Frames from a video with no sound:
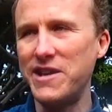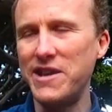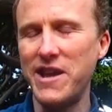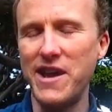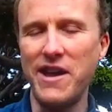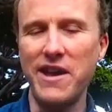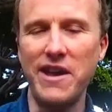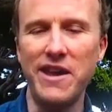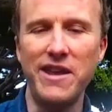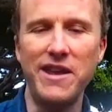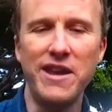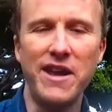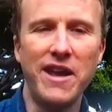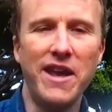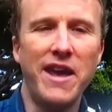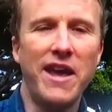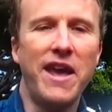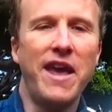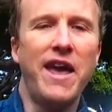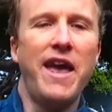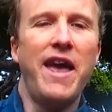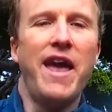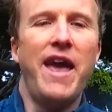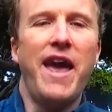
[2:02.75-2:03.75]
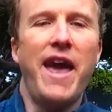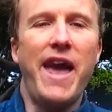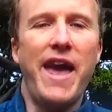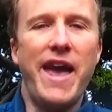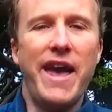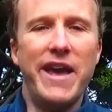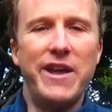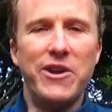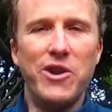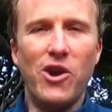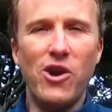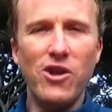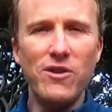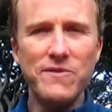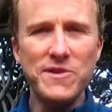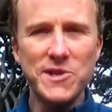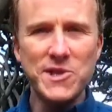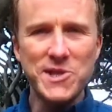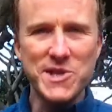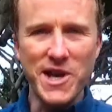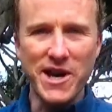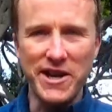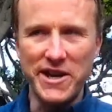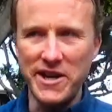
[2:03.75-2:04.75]
at night. And all of a
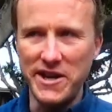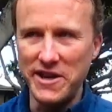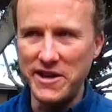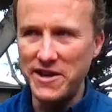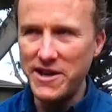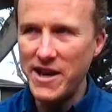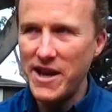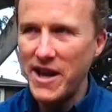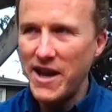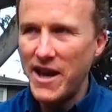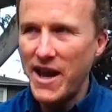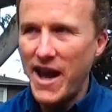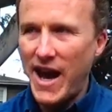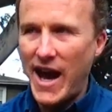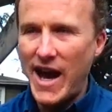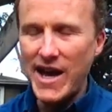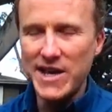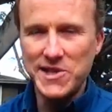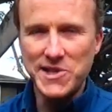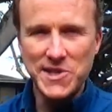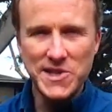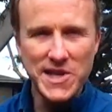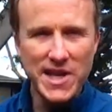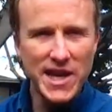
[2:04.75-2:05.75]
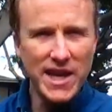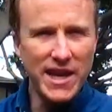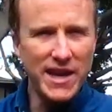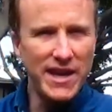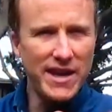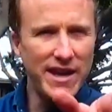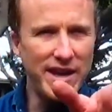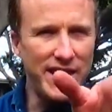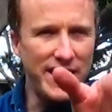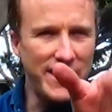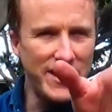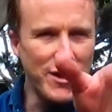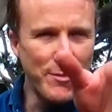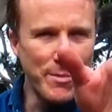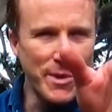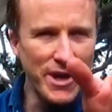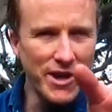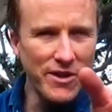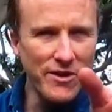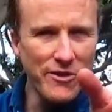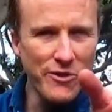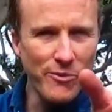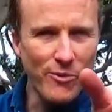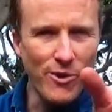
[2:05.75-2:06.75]
sudden, I see in the
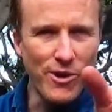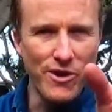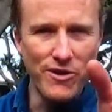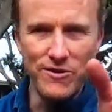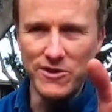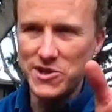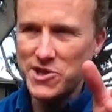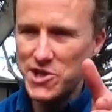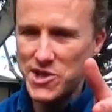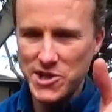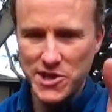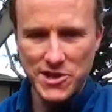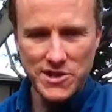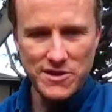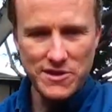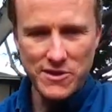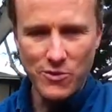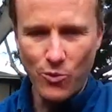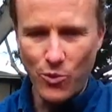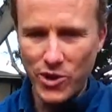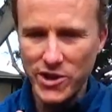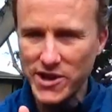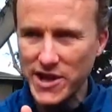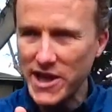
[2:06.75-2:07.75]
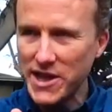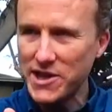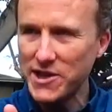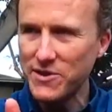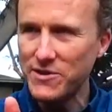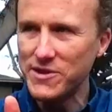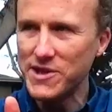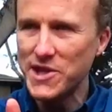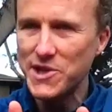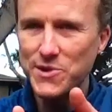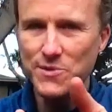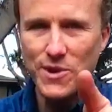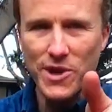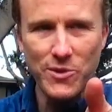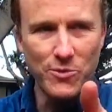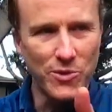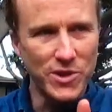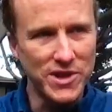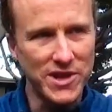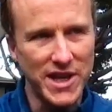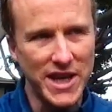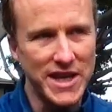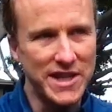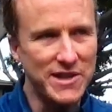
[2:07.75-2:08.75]
middle of the road, it's just one lane going this way,
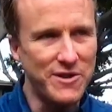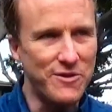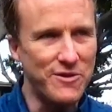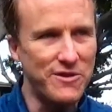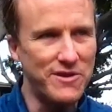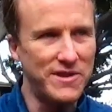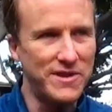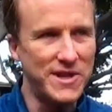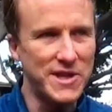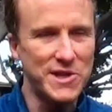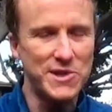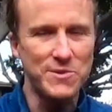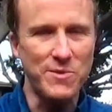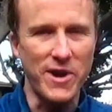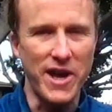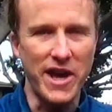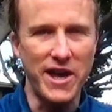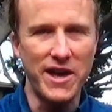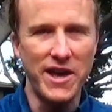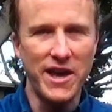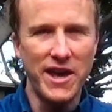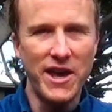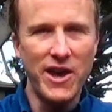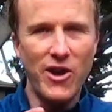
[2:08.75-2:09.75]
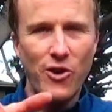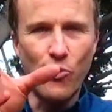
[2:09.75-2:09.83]
one lane going this way.